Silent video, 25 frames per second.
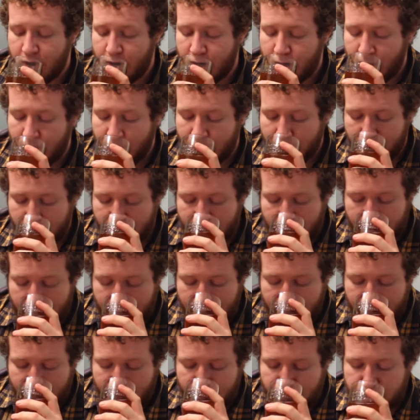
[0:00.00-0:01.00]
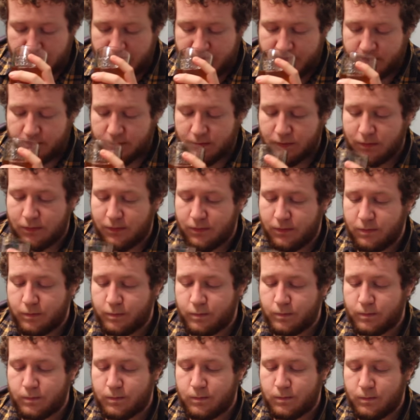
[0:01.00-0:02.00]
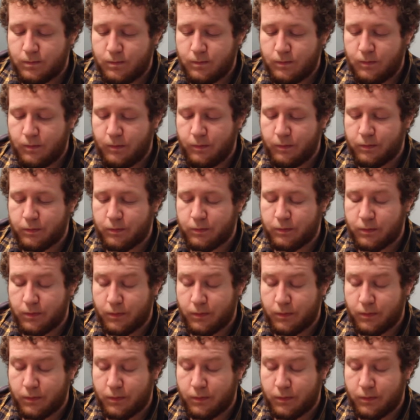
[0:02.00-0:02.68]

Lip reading: (no one is talking)